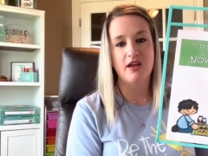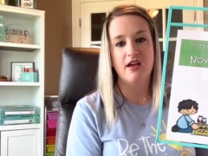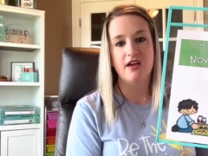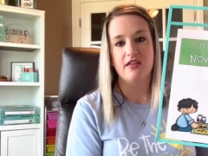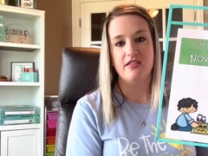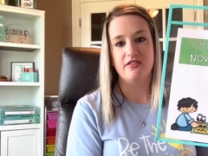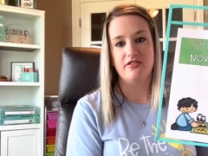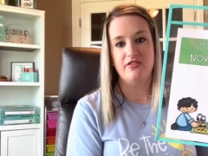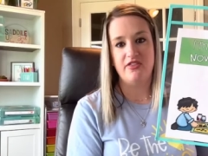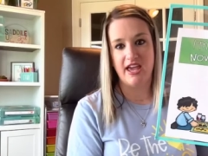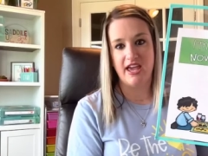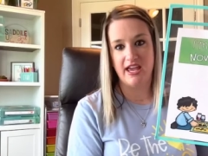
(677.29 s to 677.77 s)

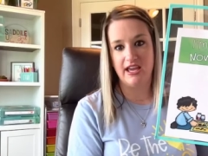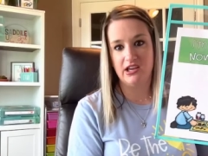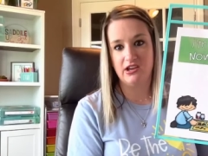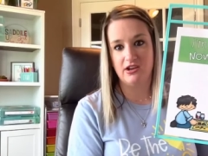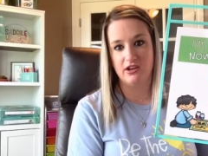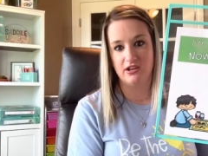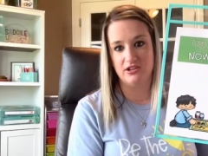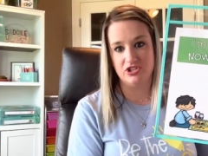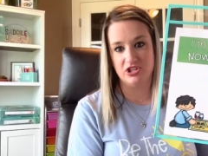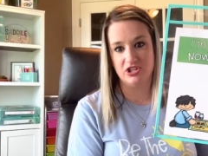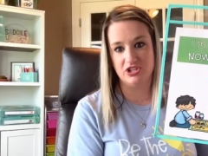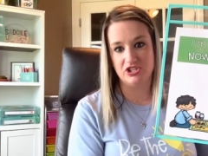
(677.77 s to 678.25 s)
They
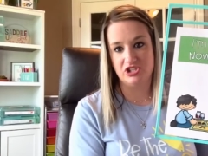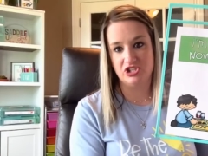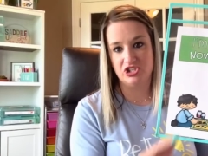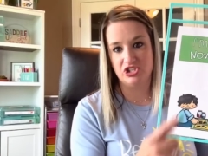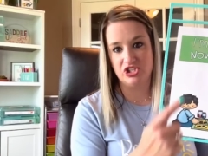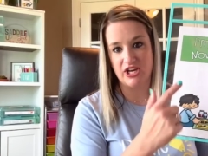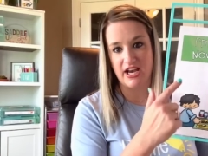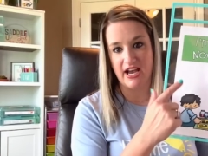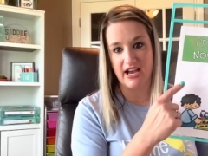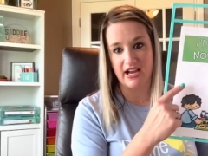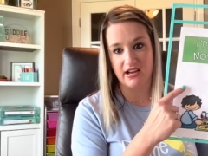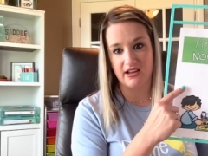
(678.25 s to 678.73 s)
could just
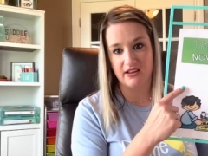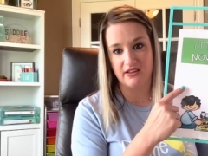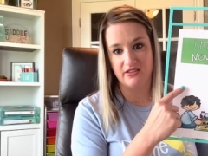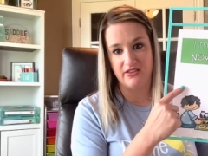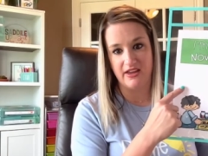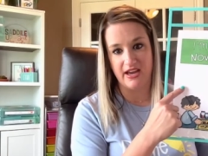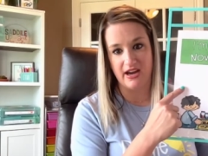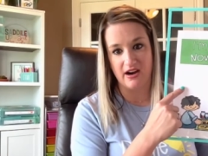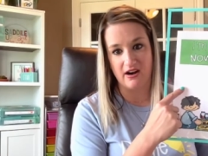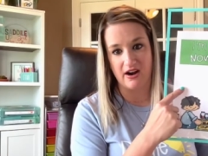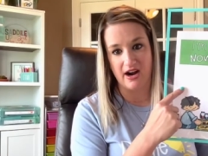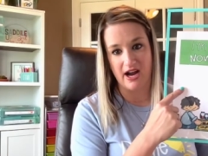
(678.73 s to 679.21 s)
check
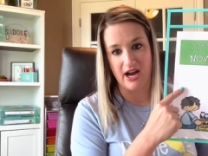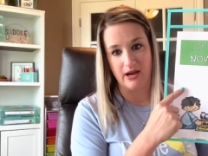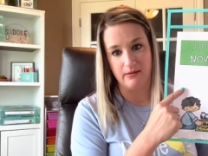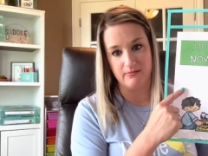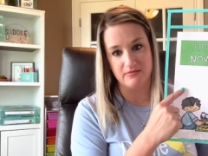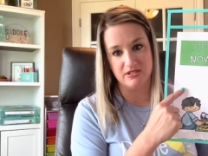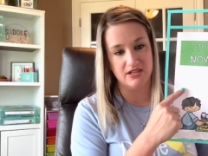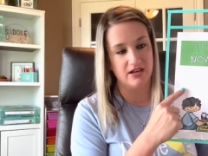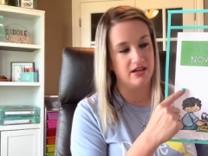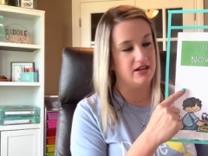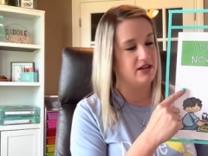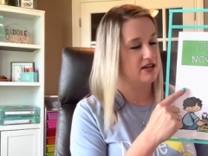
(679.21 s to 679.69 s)
their I'm
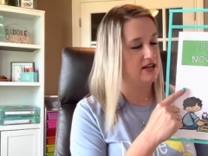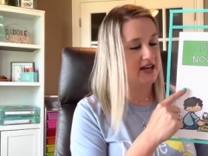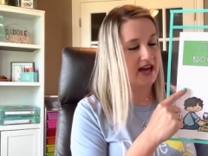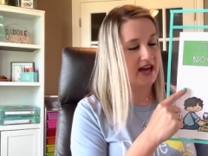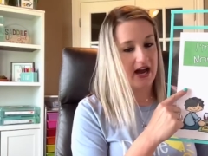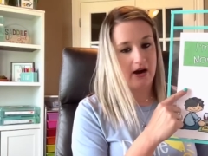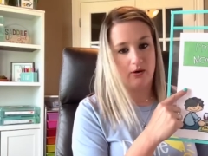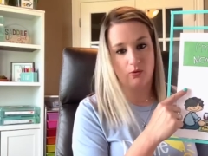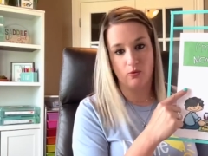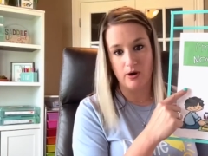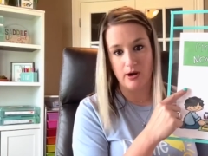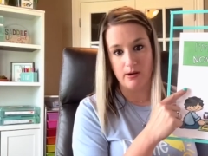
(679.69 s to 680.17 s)
done
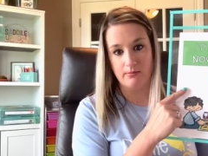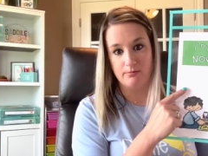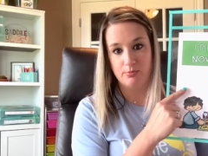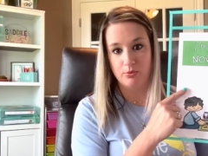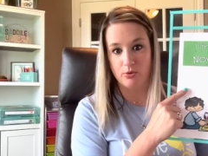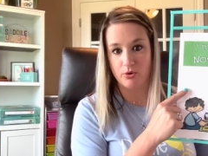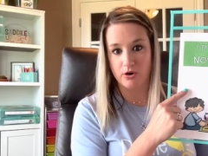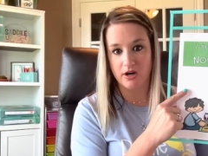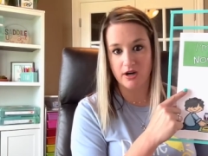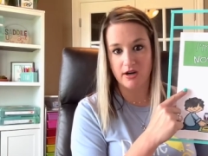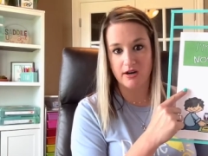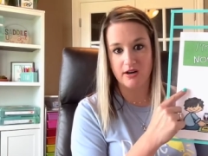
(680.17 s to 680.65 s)
now what
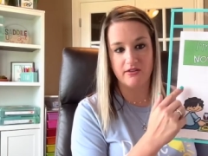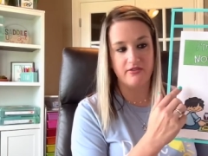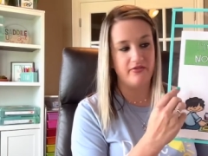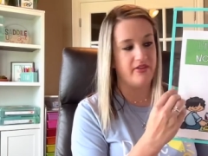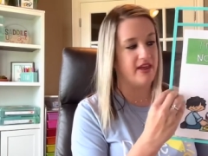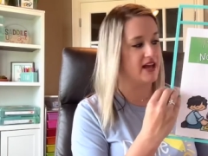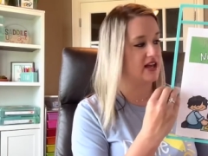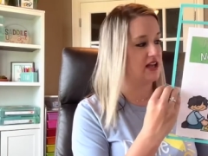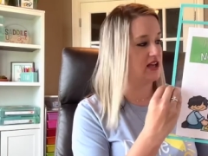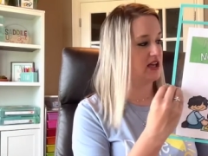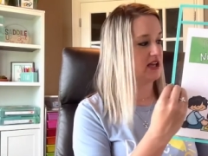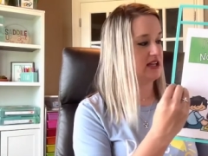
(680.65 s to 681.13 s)
board. They
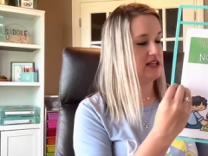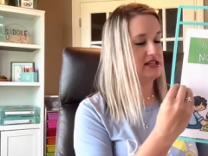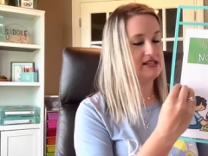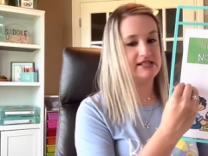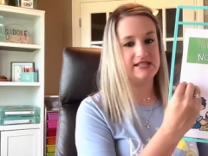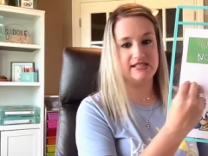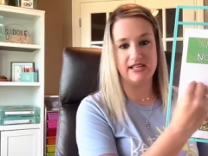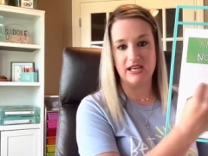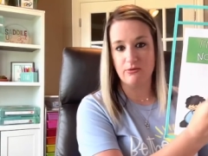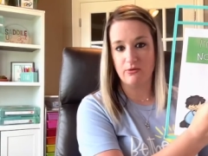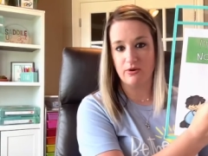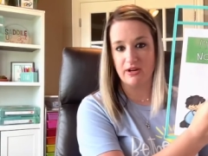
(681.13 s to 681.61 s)
could
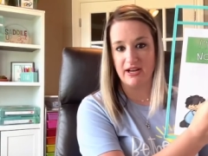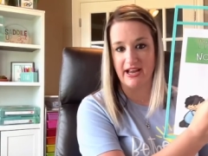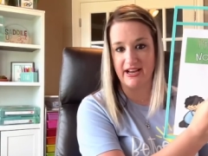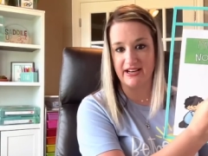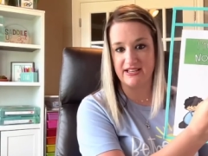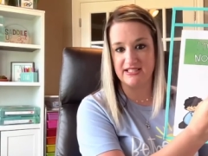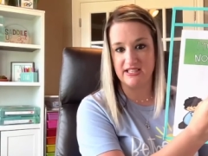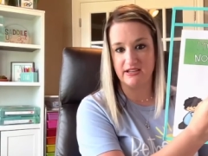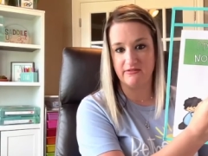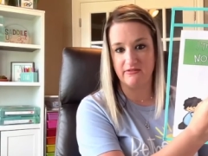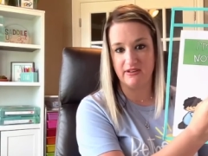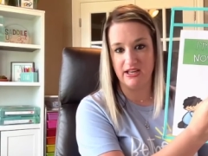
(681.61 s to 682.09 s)
see what
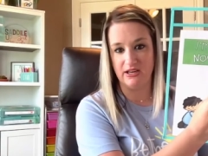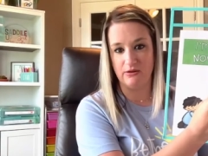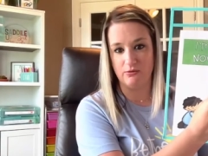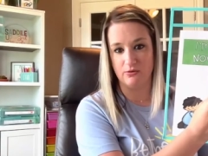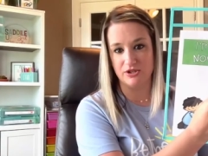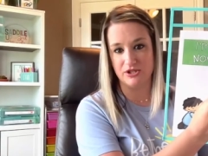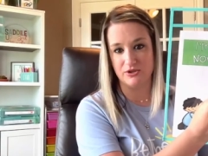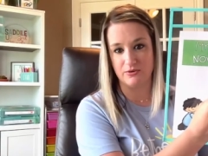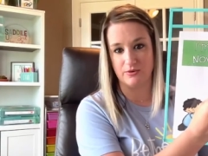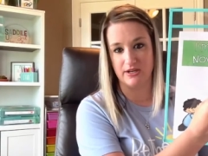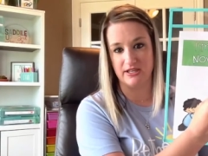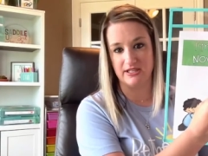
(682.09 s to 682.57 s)
activity
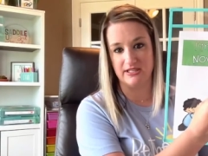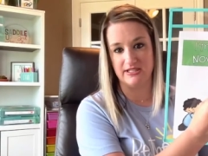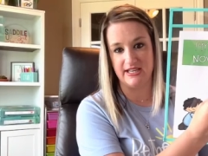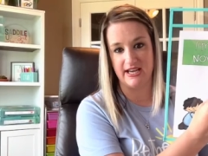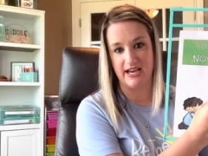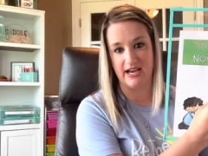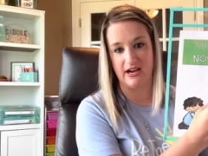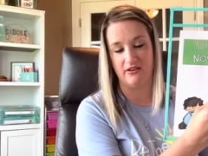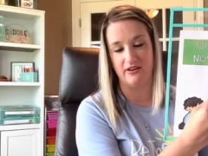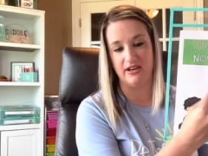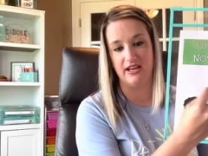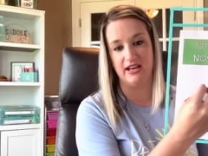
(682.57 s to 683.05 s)
was written
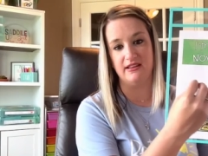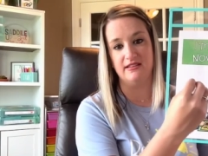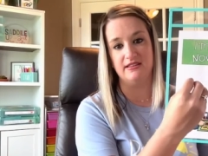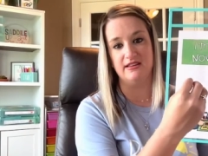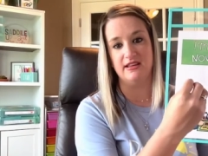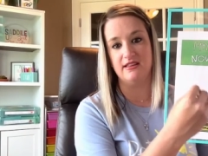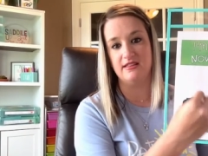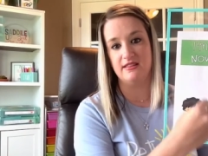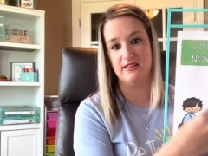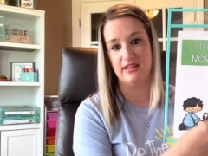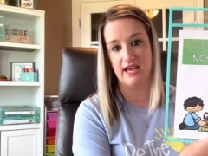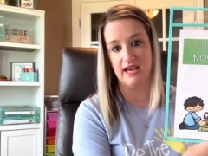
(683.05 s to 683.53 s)
down and
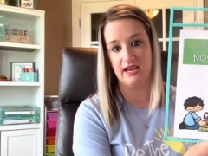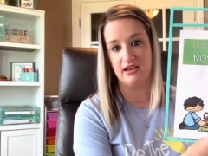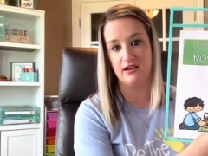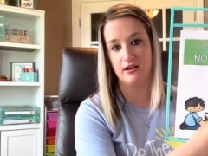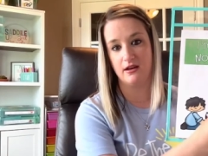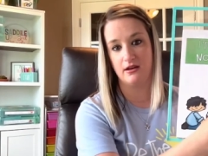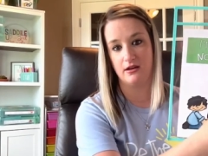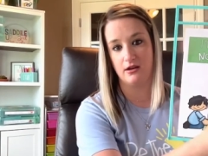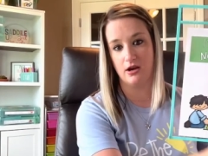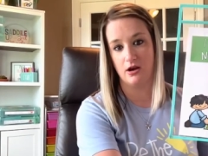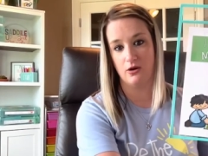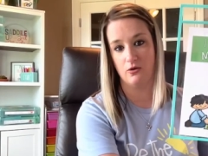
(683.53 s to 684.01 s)
then they
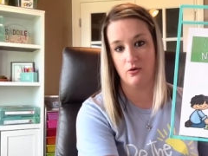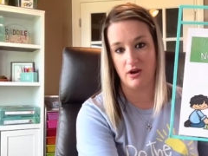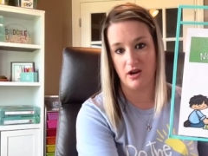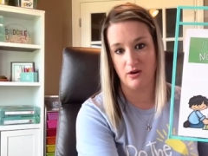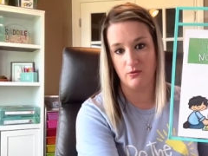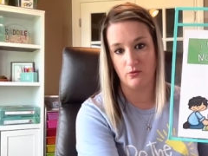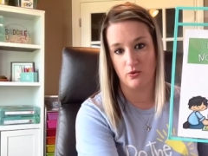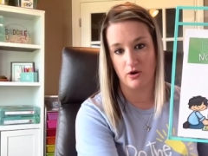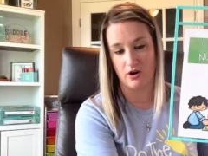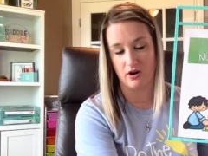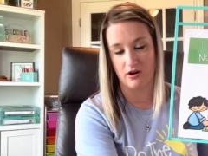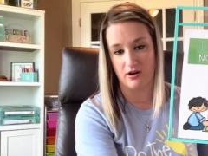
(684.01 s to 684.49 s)
could go and
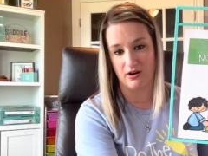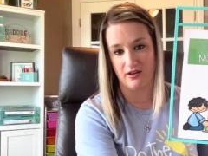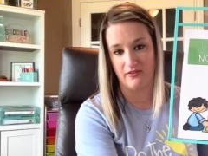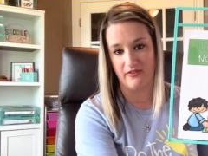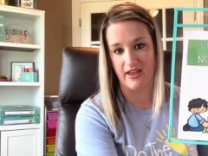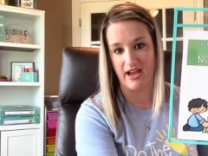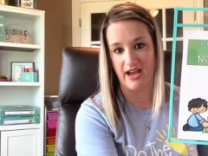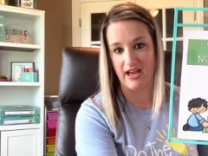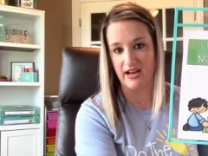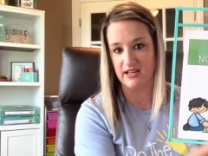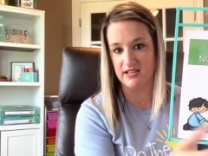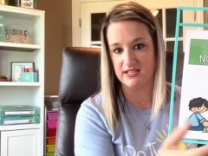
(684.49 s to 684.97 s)
work on
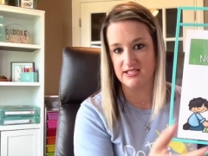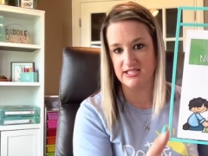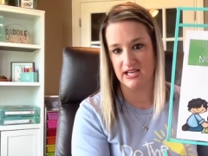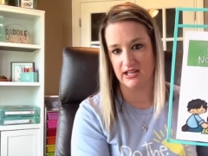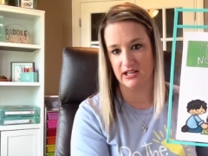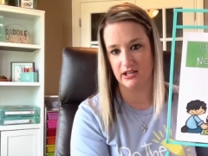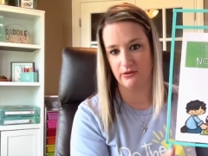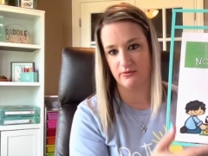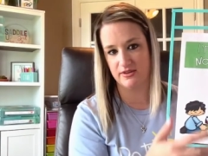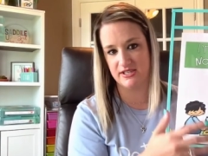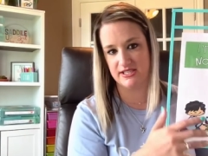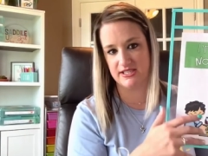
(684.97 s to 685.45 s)
that until
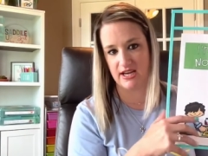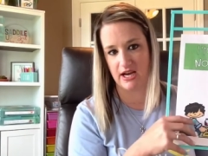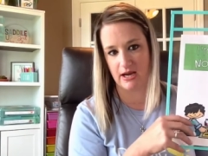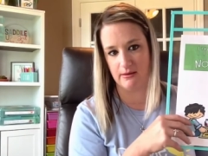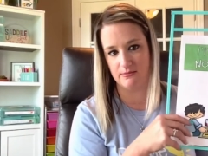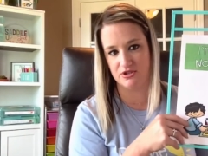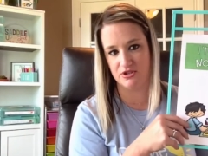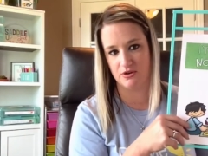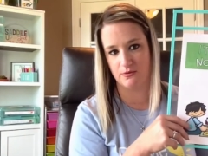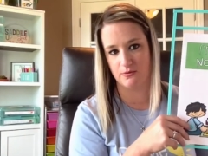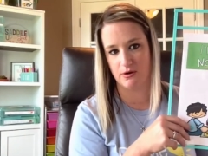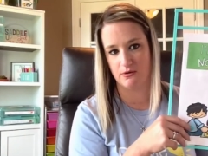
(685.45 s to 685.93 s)
it was time
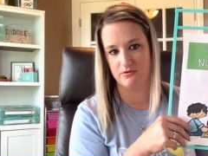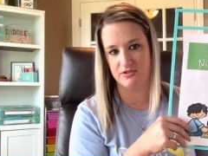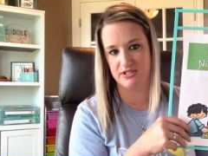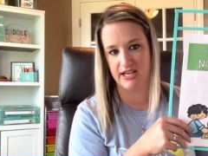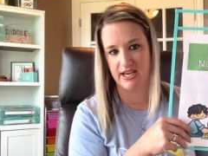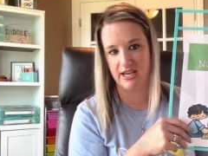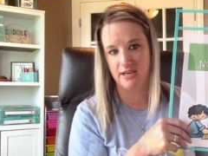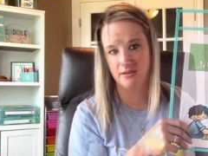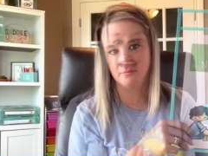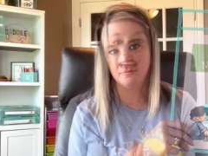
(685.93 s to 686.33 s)
to rotate.